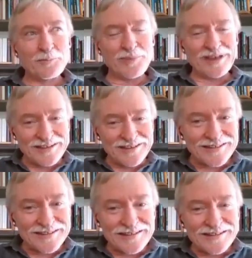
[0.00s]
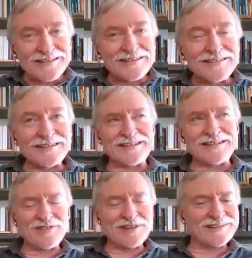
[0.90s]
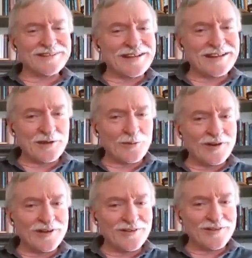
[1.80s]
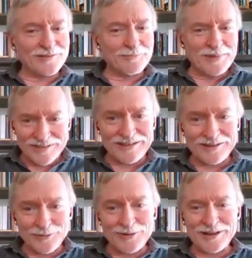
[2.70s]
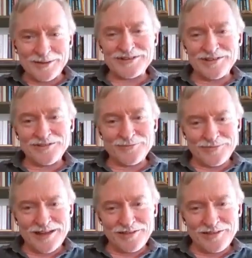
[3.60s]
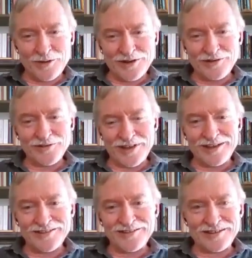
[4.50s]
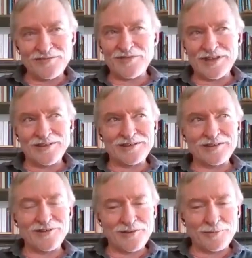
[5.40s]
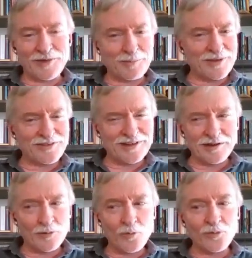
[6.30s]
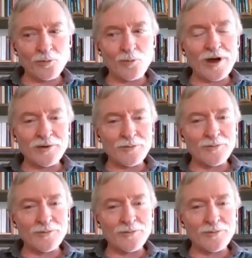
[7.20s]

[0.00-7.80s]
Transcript: piece didn't feel like it was missing, right? Which is, mm-hmm. I think what you're saying is like, it feels sure. like there's something missing here. Why,